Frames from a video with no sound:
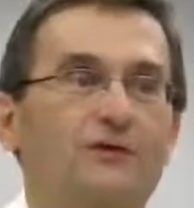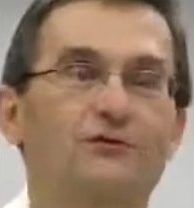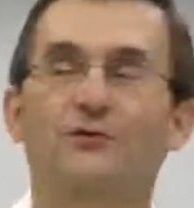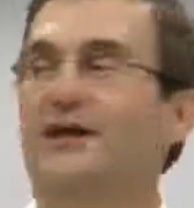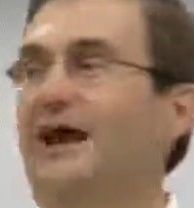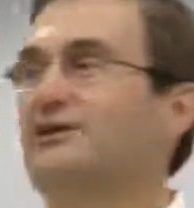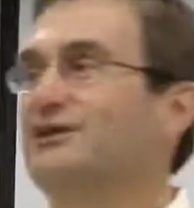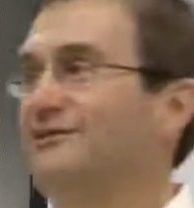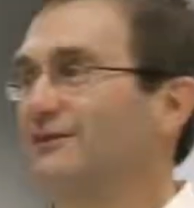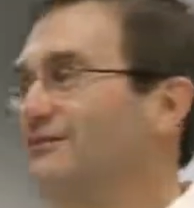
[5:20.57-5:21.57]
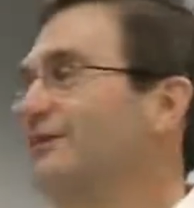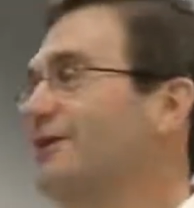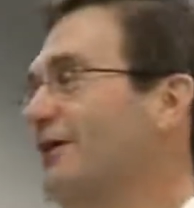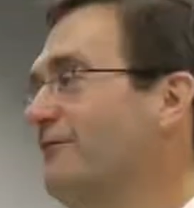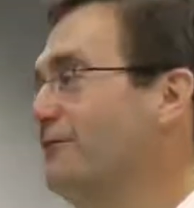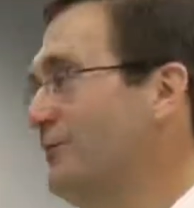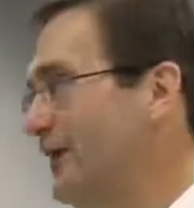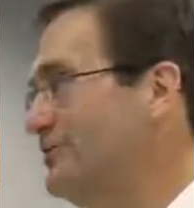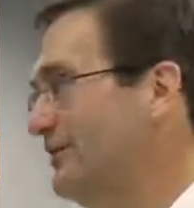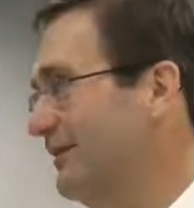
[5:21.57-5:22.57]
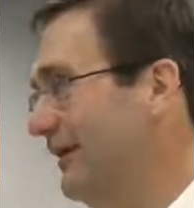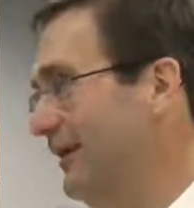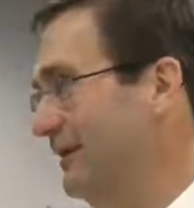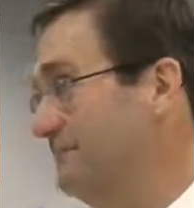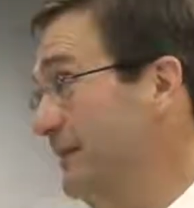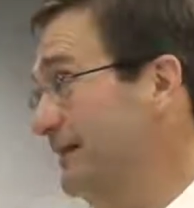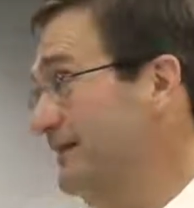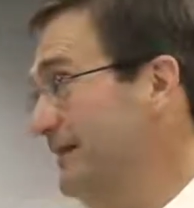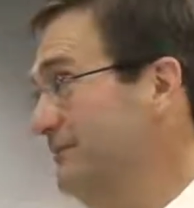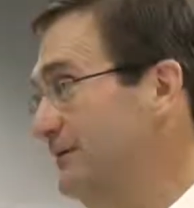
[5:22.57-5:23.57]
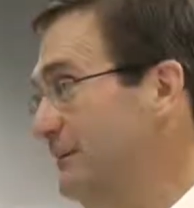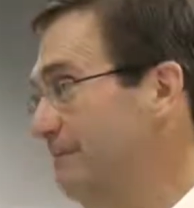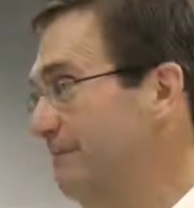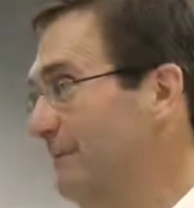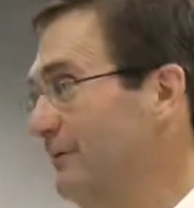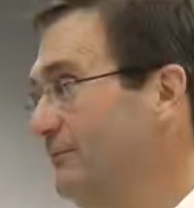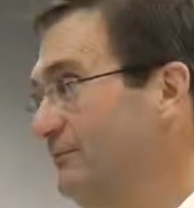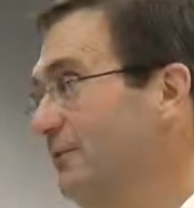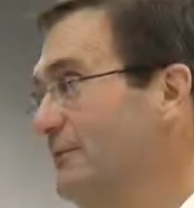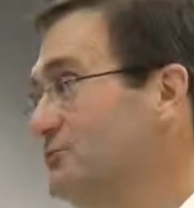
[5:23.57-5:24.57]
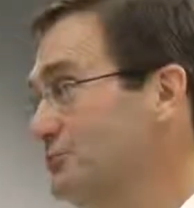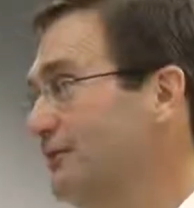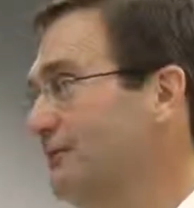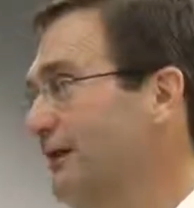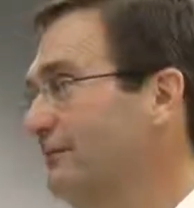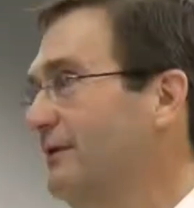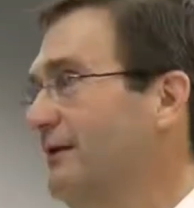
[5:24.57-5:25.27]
So we could actually get the silicon off the production line and begin to test it pretty much real time.